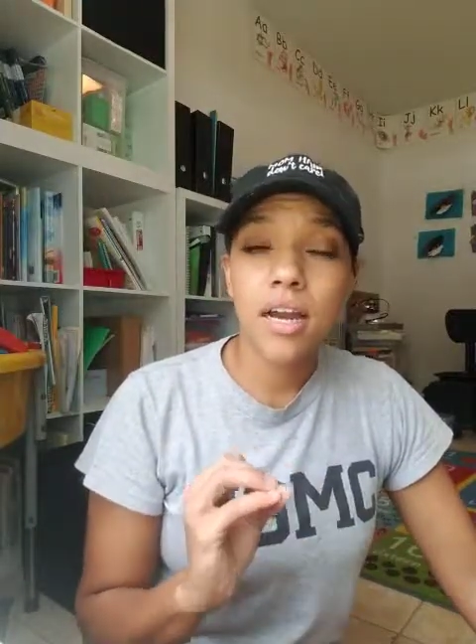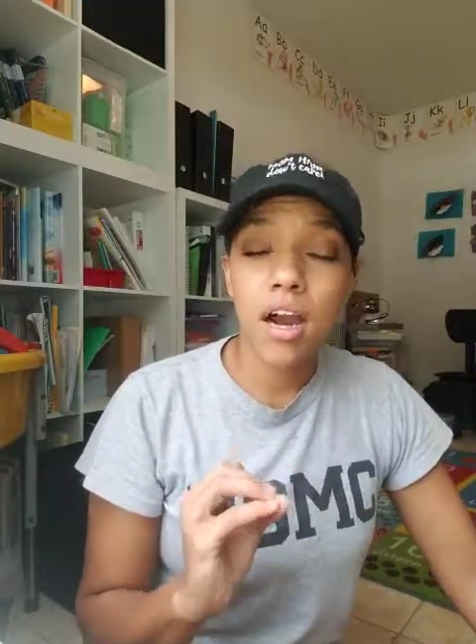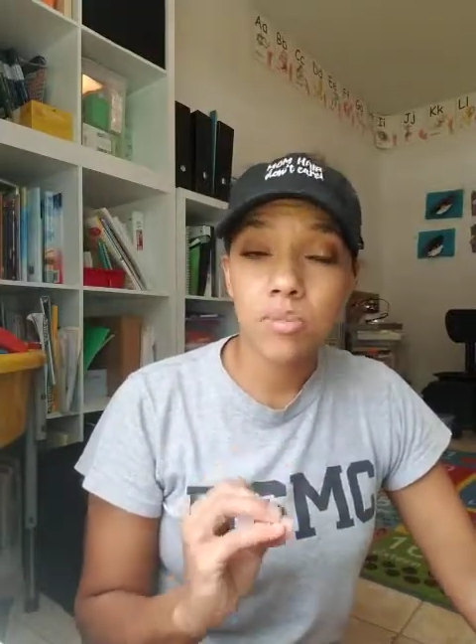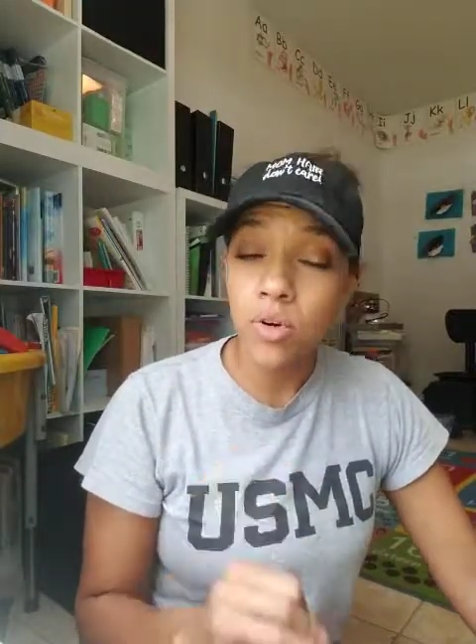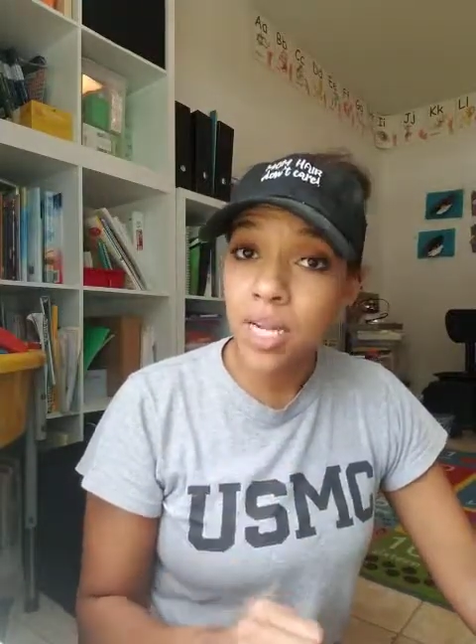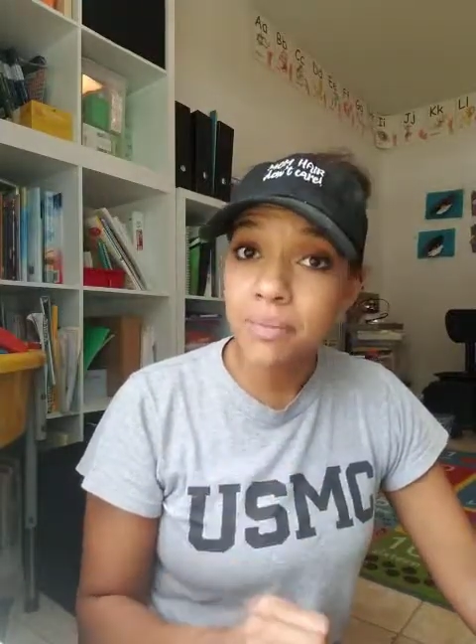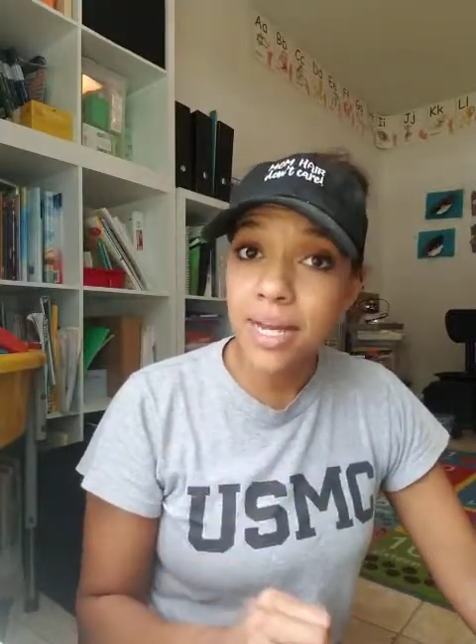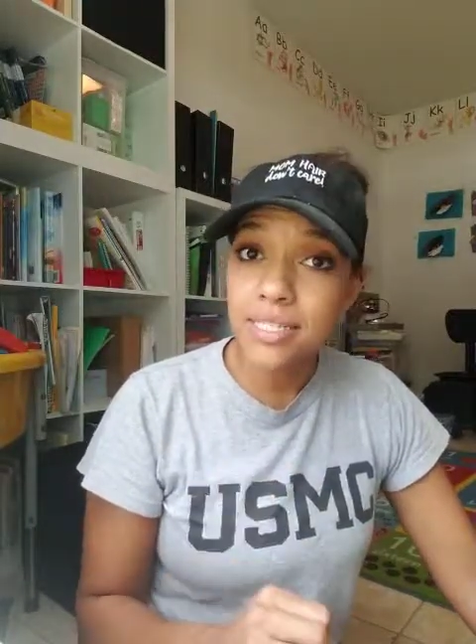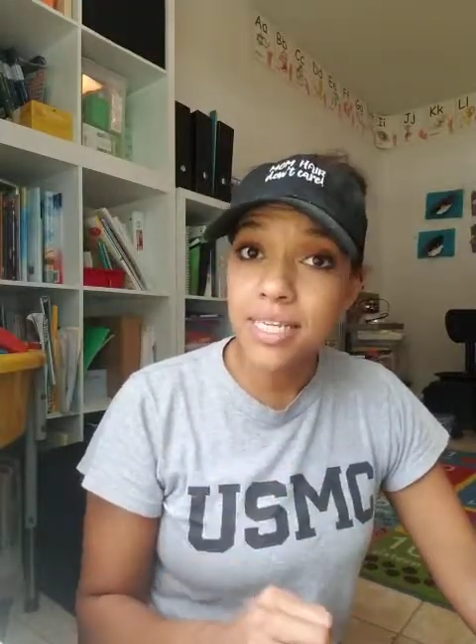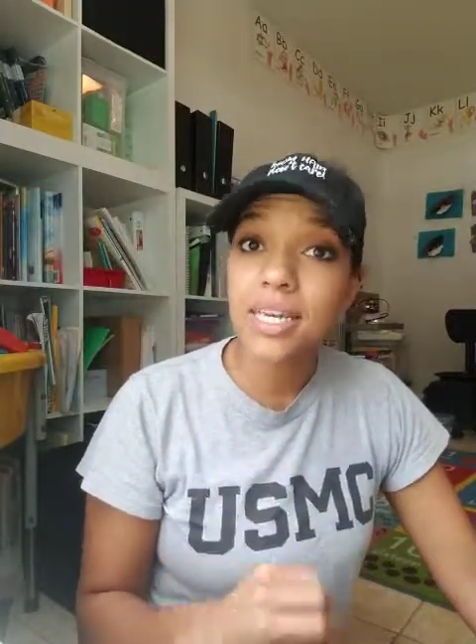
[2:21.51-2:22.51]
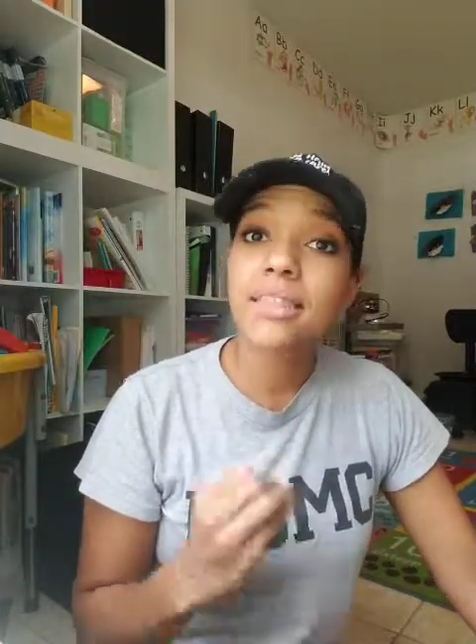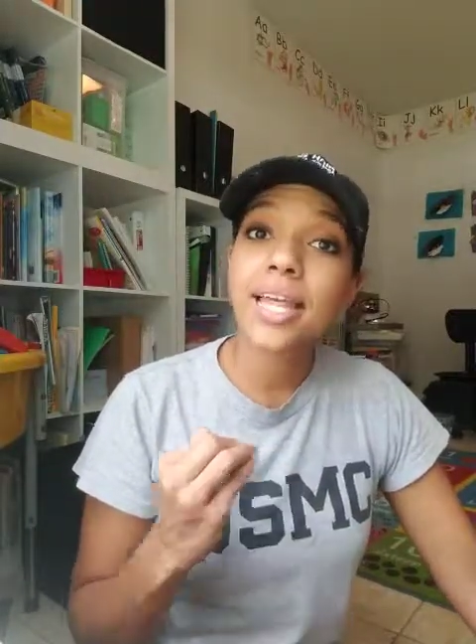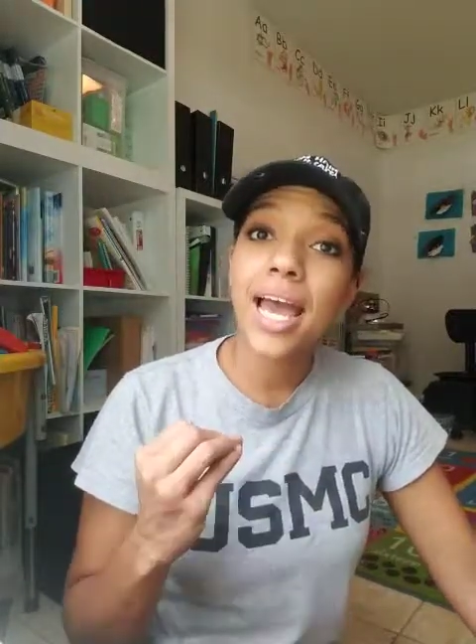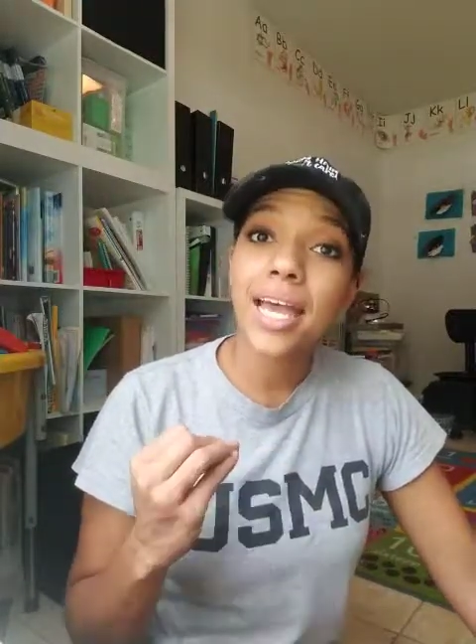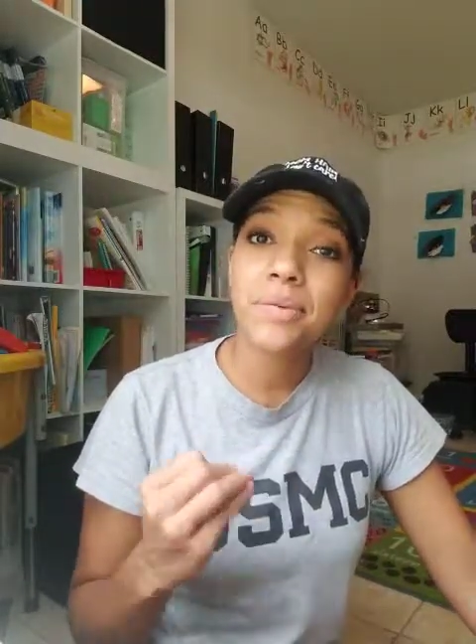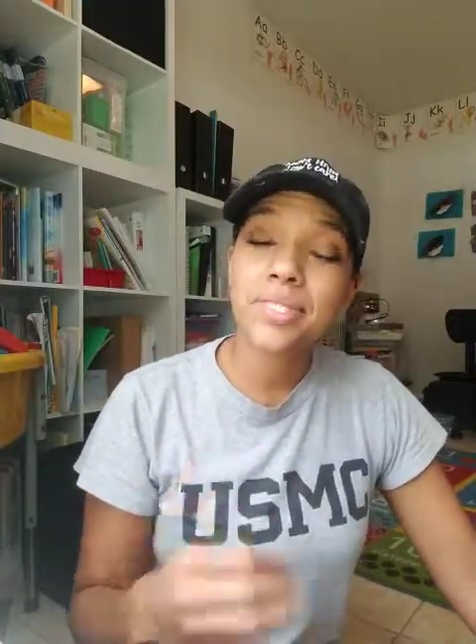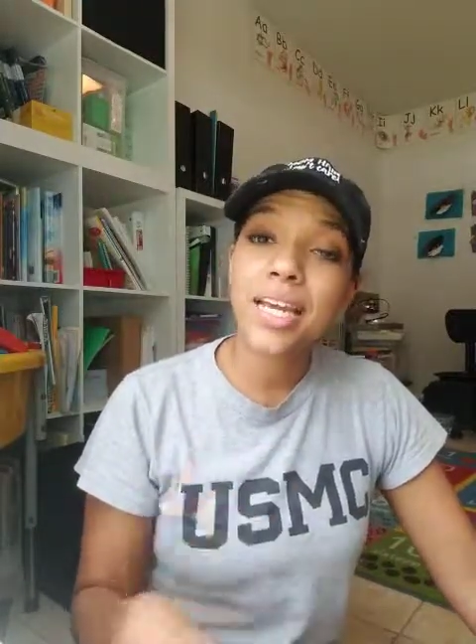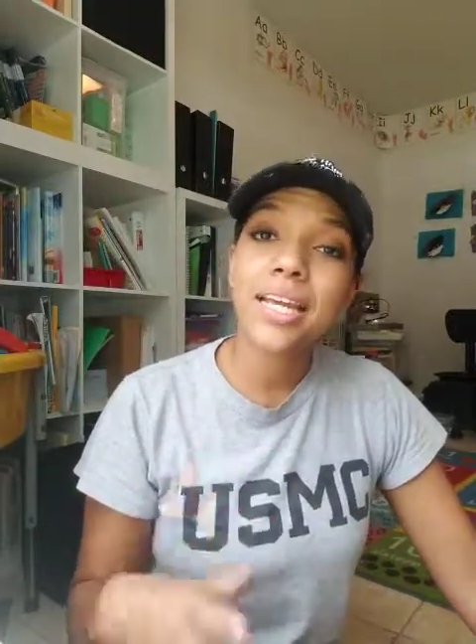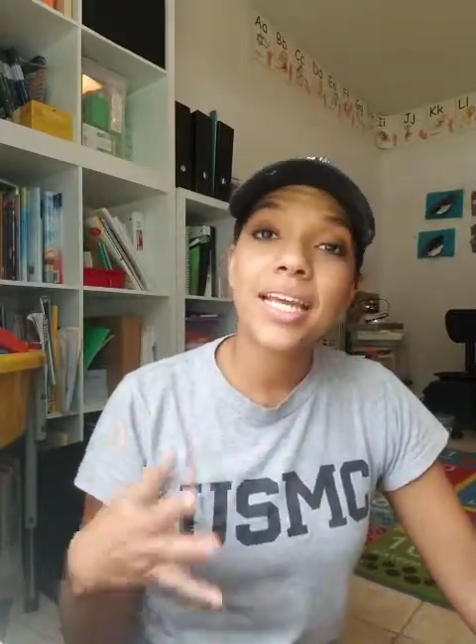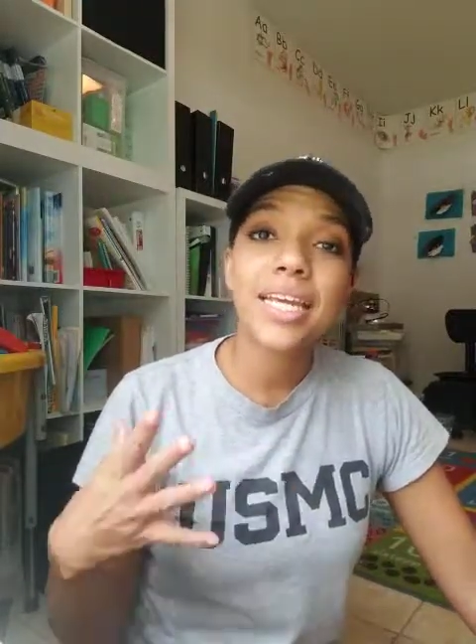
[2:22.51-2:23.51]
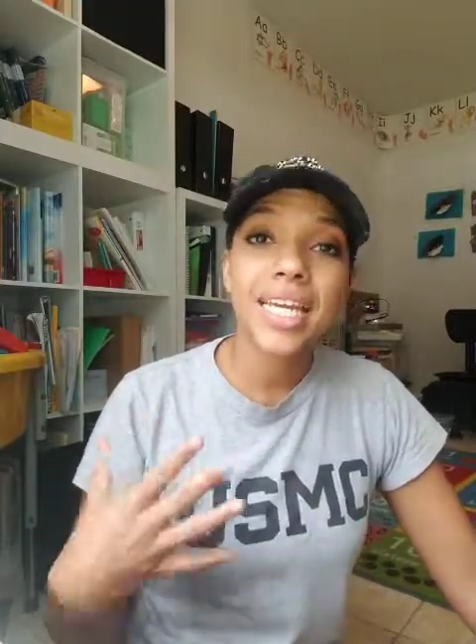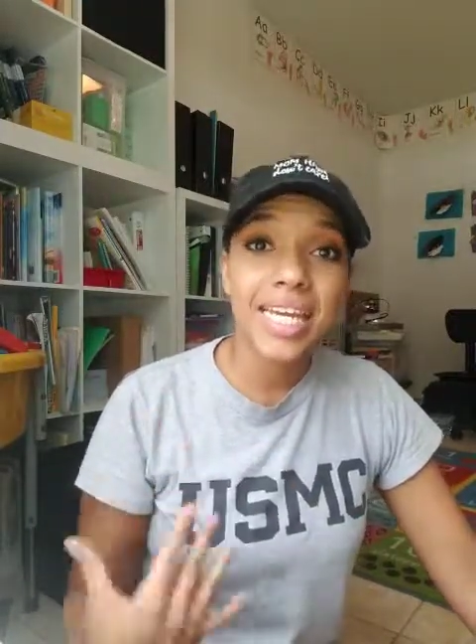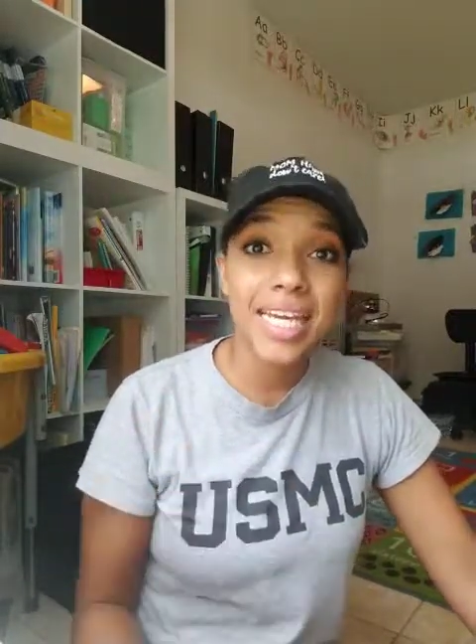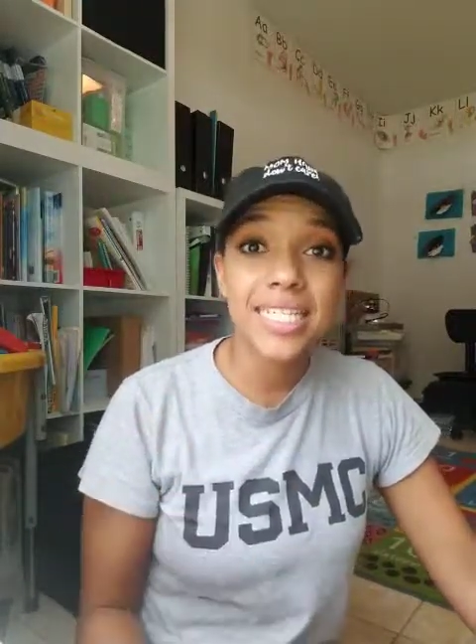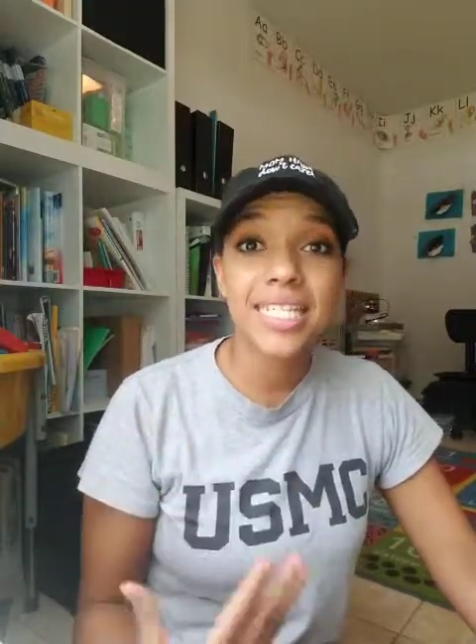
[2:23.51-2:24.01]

our morning basket that it was kind of like an ease,